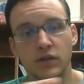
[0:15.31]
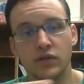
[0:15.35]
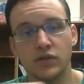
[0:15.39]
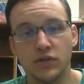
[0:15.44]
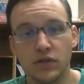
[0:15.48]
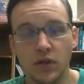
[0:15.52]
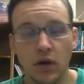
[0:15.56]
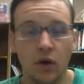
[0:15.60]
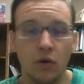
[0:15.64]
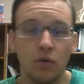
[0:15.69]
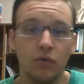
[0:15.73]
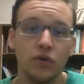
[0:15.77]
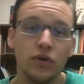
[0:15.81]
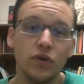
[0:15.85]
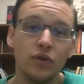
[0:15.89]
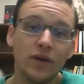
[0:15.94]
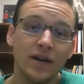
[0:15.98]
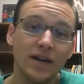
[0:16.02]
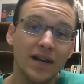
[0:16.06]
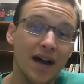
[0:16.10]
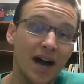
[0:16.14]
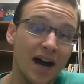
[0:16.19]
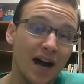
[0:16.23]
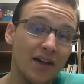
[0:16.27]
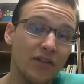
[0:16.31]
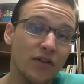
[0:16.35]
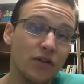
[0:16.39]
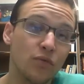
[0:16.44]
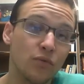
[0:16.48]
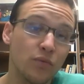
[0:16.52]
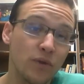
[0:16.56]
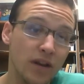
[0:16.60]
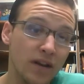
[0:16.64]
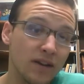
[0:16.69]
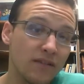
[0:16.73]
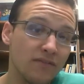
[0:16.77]
So you can either
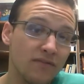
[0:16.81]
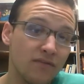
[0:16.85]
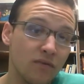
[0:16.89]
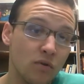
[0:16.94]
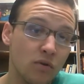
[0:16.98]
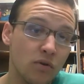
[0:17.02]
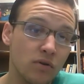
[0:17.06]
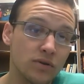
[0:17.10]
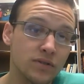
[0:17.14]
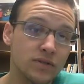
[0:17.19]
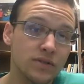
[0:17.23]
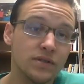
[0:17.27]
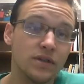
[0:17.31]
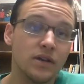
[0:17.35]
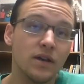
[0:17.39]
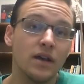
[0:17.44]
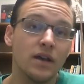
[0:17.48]
reinforce